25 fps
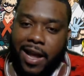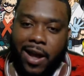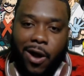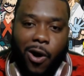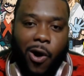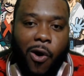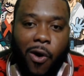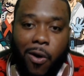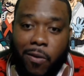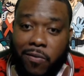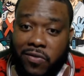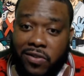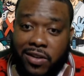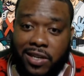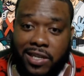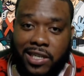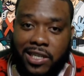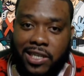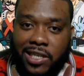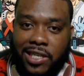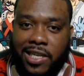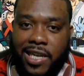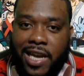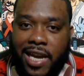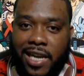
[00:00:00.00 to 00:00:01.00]
hopefully
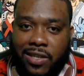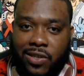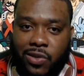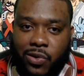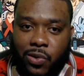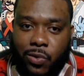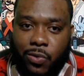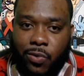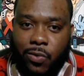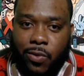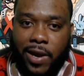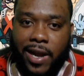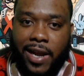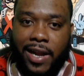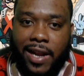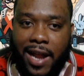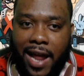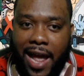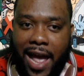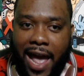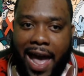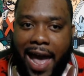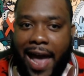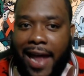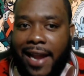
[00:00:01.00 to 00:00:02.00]
she gets great
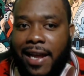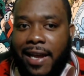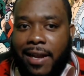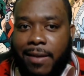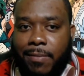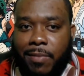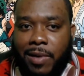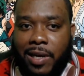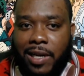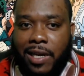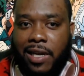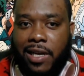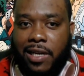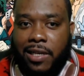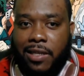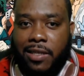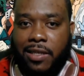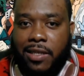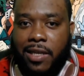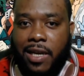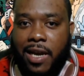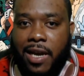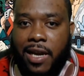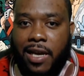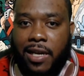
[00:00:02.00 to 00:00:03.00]
at it,
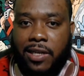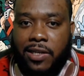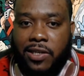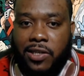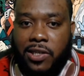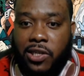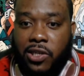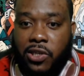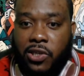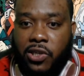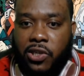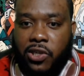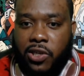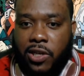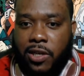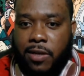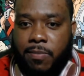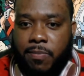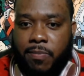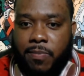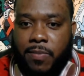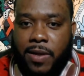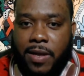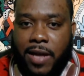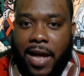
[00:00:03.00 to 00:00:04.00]
because she
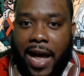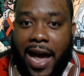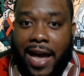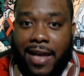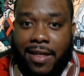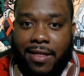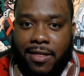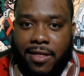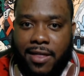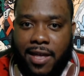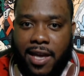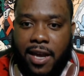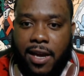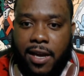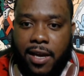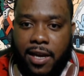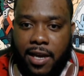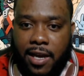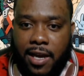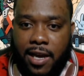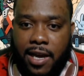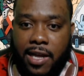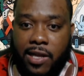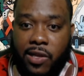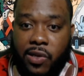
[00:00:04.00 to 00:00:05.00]
should, I think
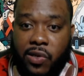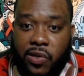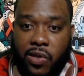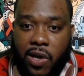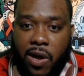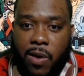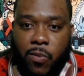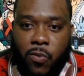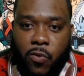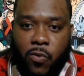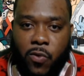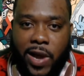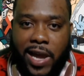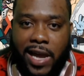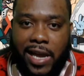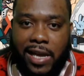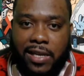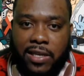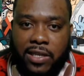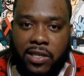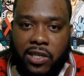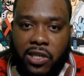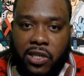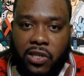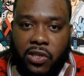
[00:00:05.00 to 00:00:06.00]
in some
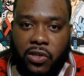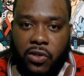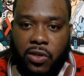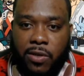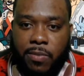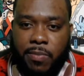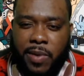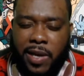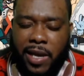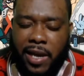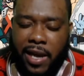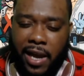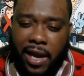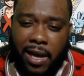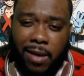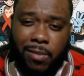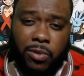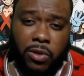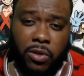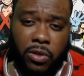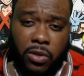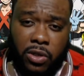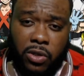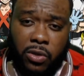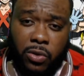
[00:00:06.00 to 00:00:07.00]
ways she should be
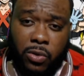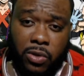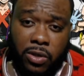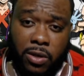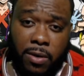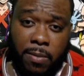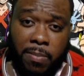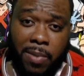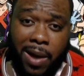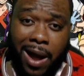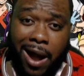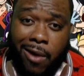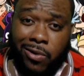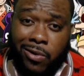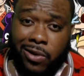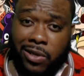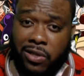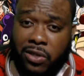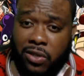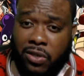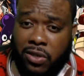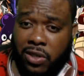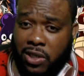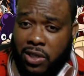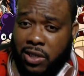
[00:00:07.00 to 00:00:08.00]
able to use her
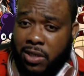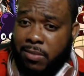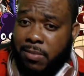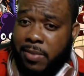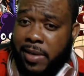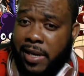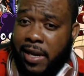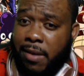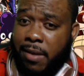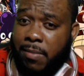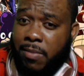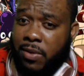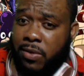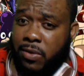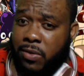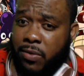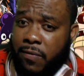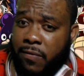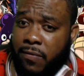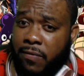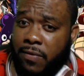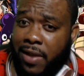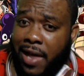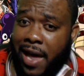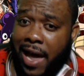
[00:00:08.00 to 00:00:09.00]
powers, so she'll be able to
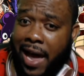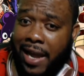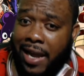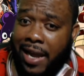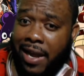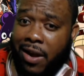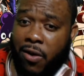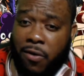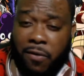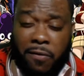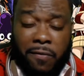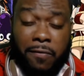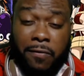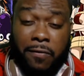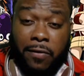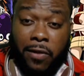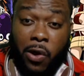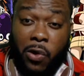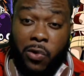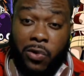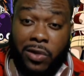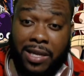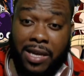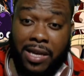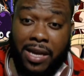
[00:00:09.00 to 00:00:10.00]
fly or
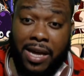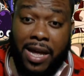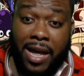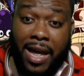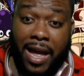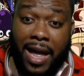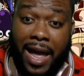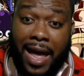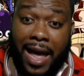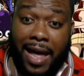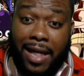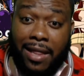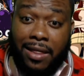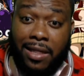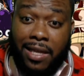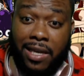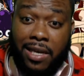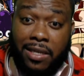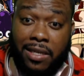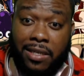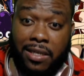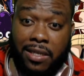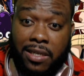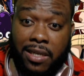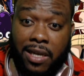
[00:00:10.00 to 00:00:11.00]
float at
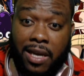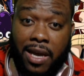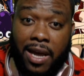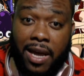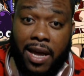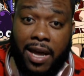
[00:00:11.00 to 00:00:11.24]
least.